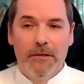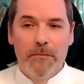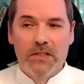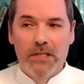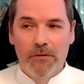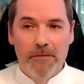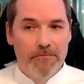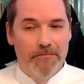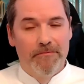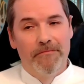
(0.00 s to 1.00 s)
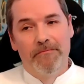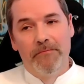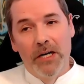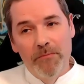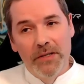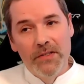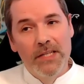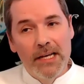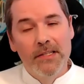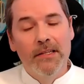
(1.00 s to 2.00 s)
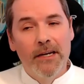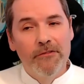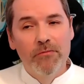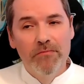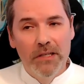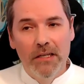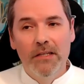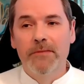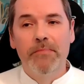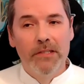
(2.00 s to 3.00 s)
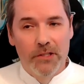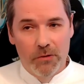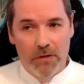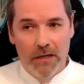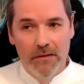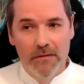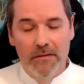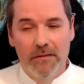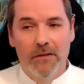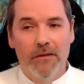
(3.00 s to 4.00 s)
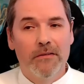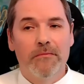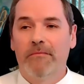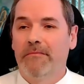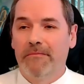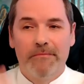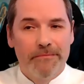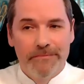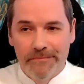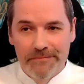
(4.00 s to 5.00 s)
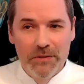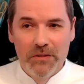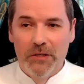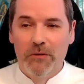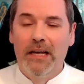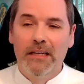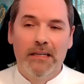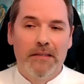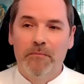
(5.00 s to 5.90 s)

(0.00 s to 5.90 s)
So the purpose doesn't have to be spiritual, you know, like